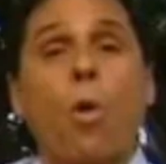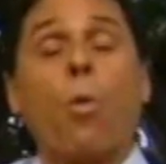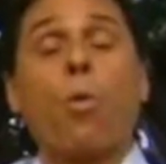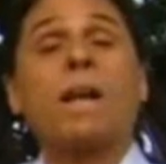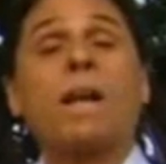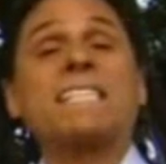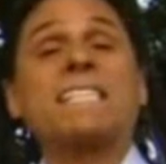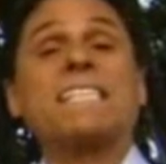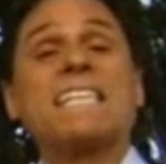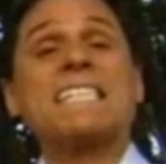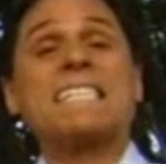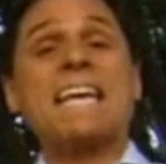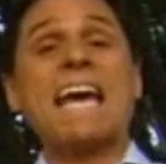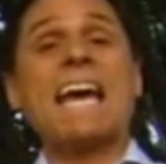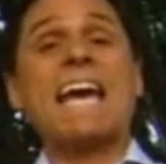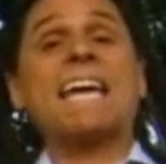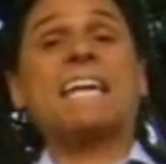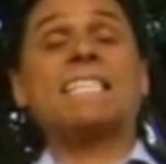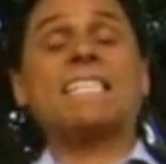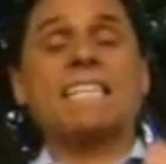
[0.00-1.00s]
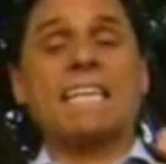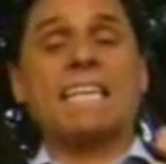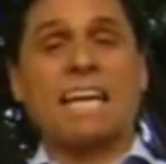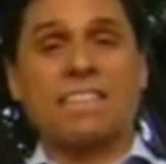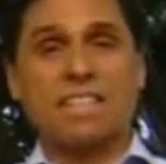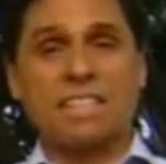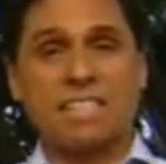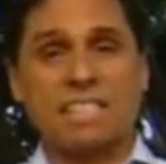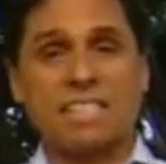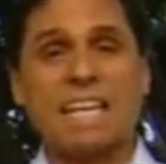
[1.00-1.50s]
what does it take to
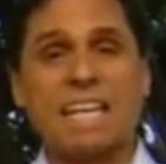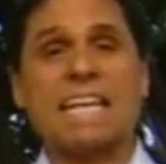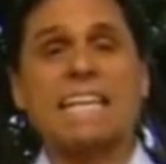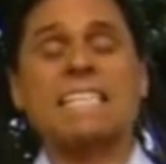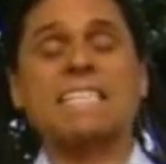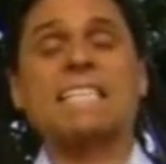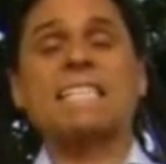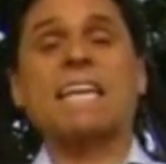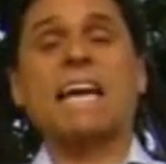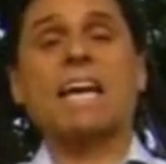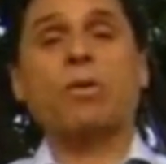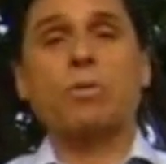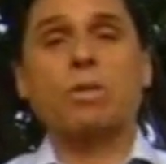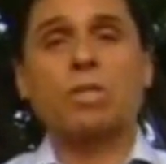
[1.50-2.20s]
get the city to take